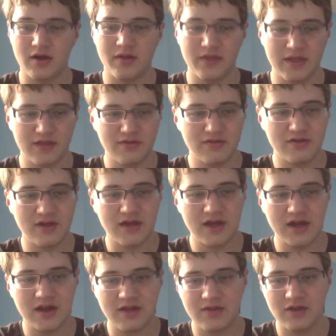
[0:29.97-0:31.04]
and then you have
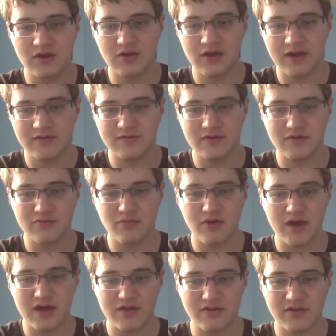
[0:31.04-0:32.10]
this plastic
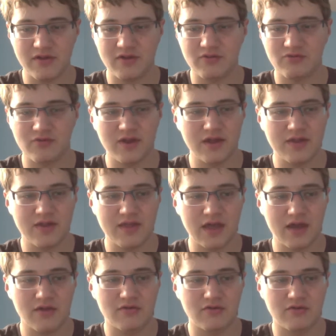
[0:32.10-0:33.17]
ring that goes around
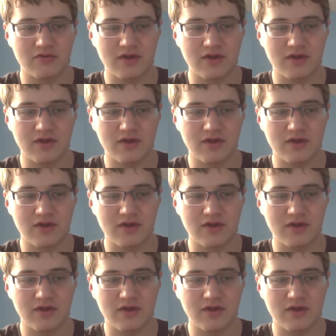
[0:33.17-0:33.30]
it.